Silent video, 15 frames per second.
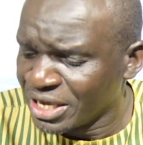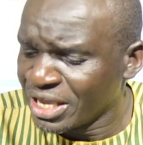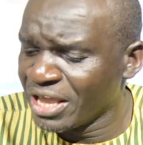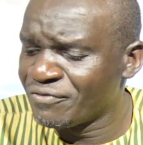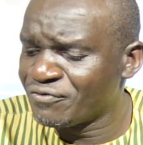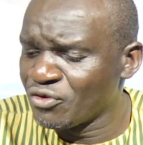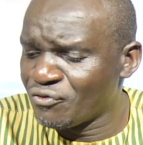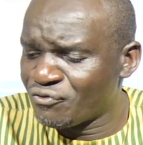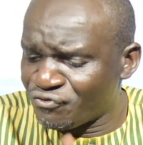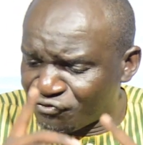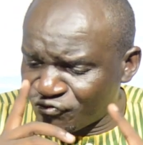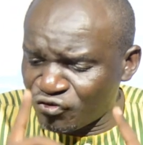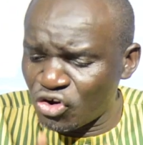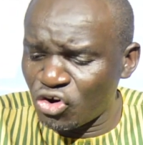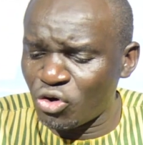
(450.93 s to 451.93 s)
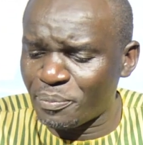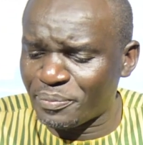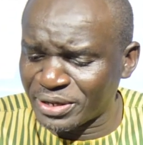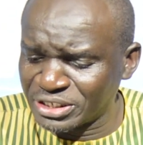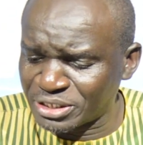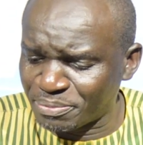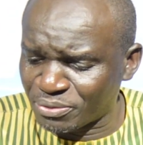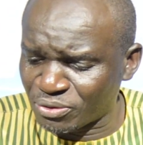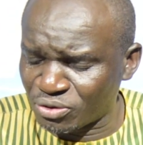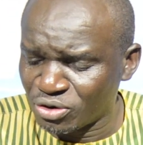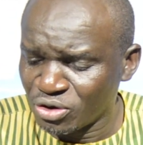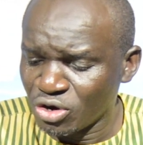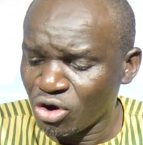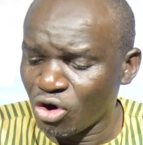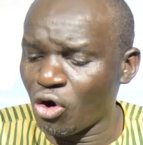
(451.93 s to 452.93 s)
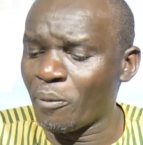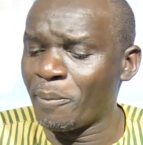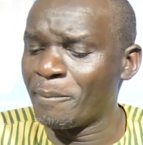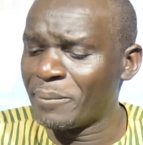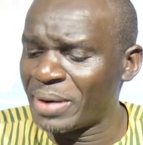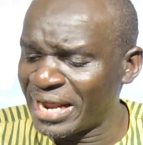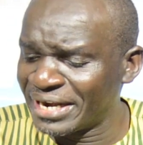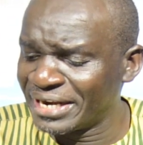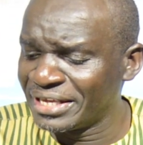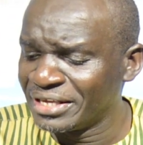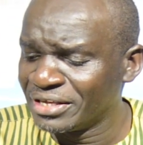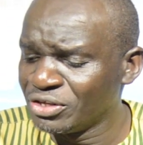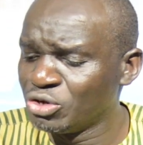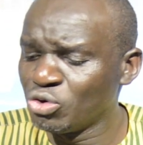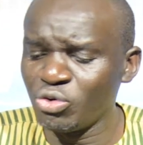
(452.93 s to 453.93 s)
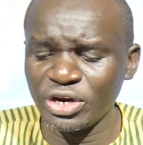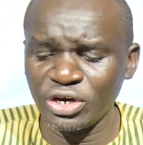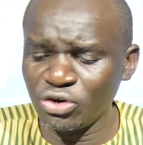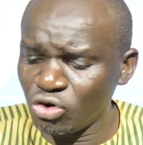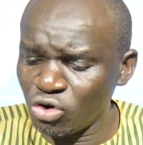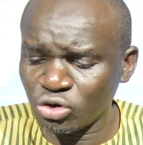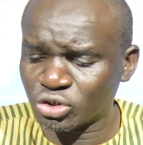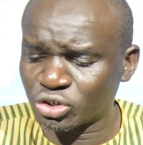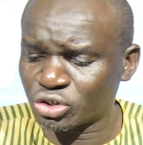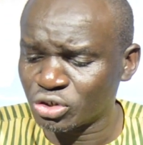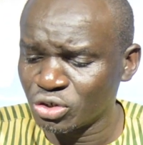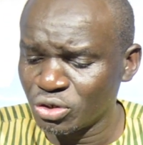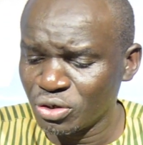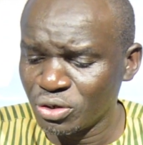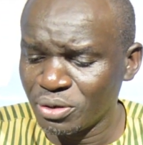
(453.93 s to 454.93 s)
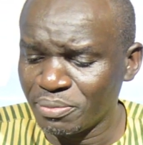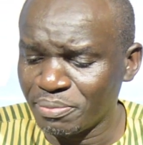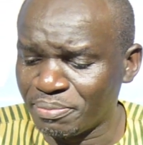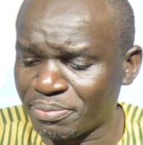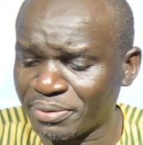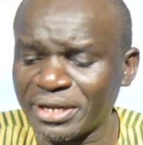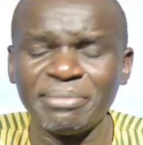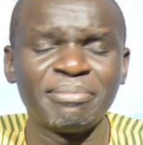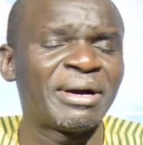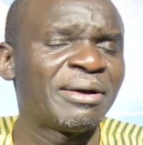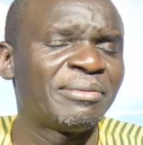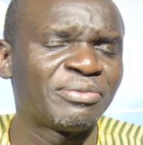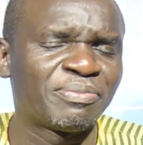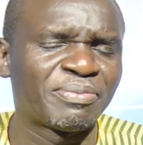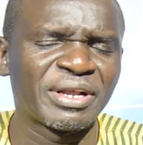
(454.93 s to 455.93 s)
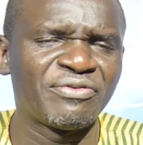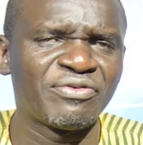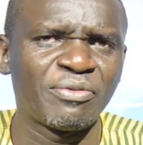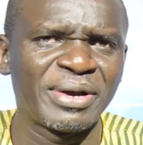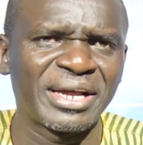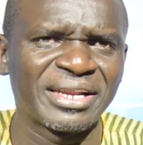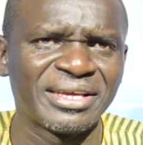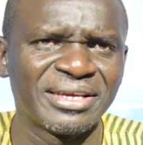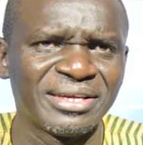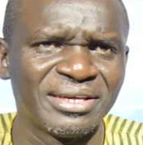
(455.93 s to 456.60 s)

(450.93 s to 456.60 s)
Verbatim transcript: If you follow principle of money, you will not pray, pray for money.